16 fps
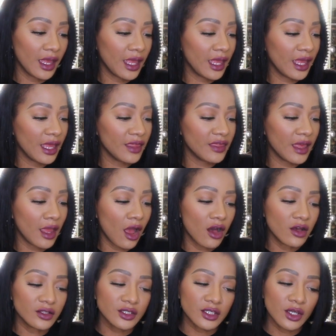and they
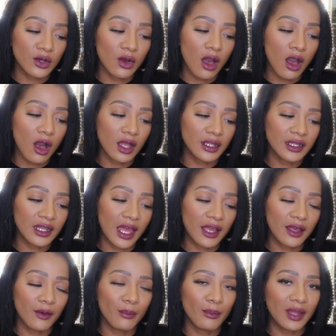also call it
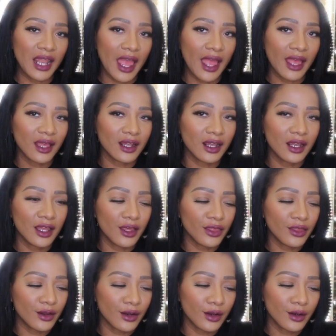like a black
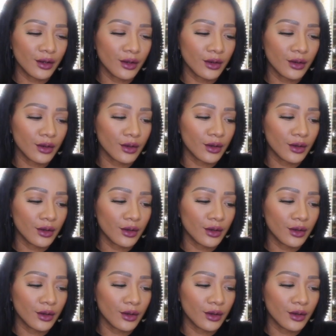leather